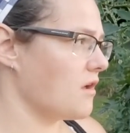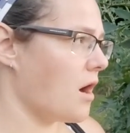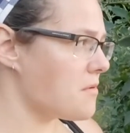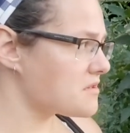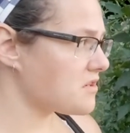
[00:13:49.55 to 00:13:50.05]

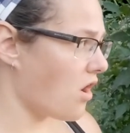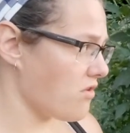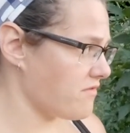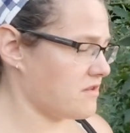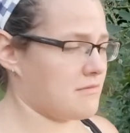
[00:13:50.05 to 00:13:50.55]
Almost
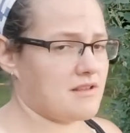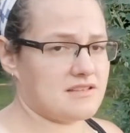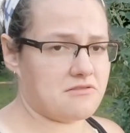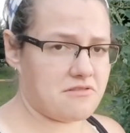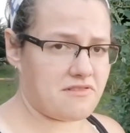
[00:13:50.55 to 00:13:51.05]
all of the
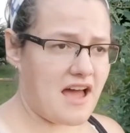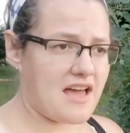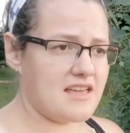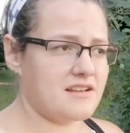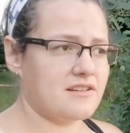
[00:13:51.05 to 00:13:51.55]
tomatoes that we've
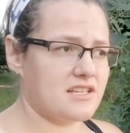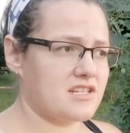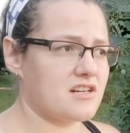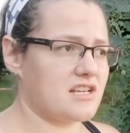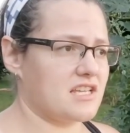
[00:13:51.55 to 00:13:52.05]
gotten
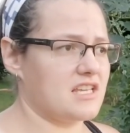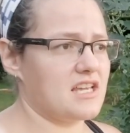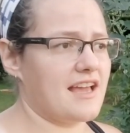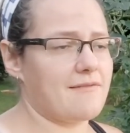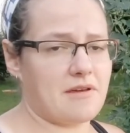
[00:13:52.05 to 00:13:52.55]
this year to
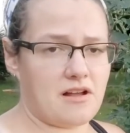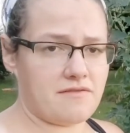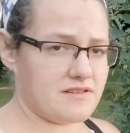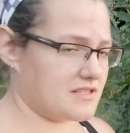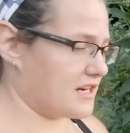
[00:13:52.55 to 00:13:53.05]
eat have been
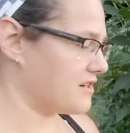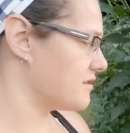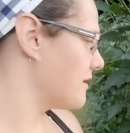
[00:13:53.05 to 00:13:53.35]
off this cherry